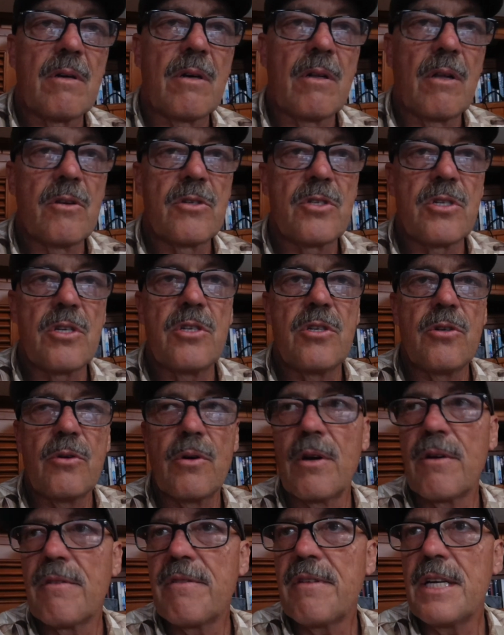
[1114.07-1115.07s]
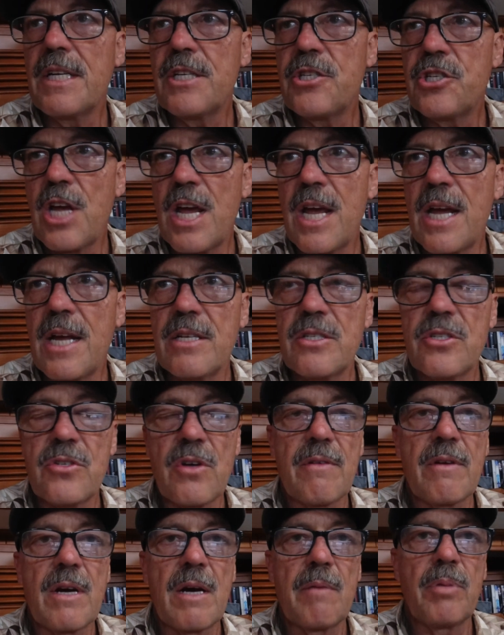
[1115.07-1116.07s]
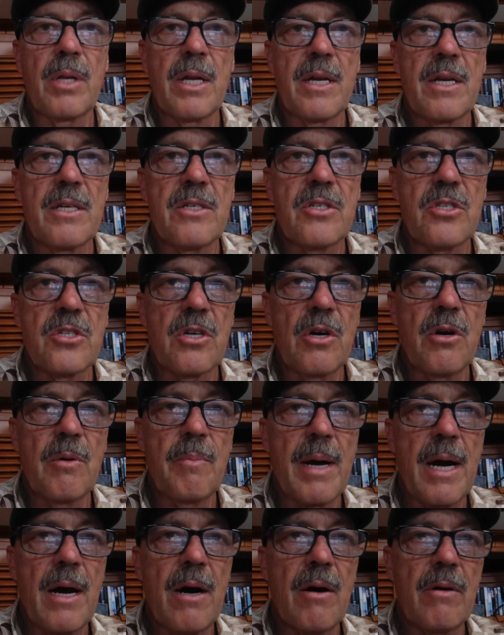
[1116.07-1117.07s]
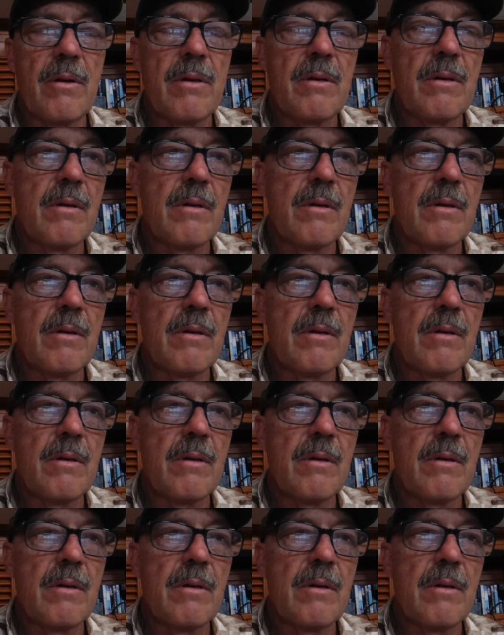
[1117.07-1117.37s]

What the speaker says: close to 200 feet of chain, so I've got plenty of scope out,